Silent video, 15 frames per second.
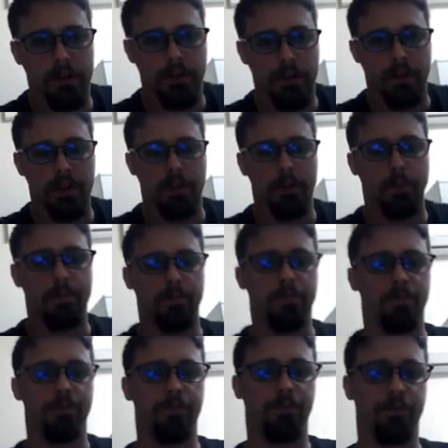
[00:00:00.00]

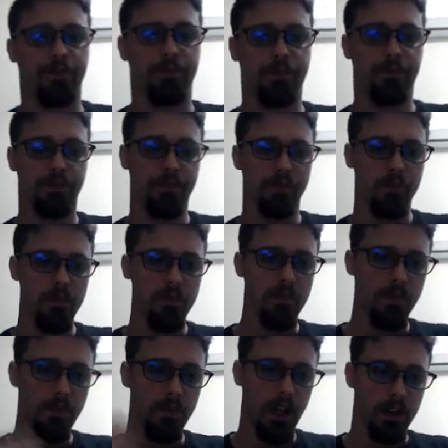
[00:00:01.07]

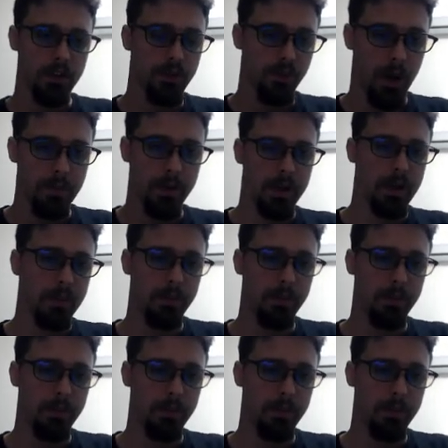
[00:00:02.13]
I'll just wrap it up.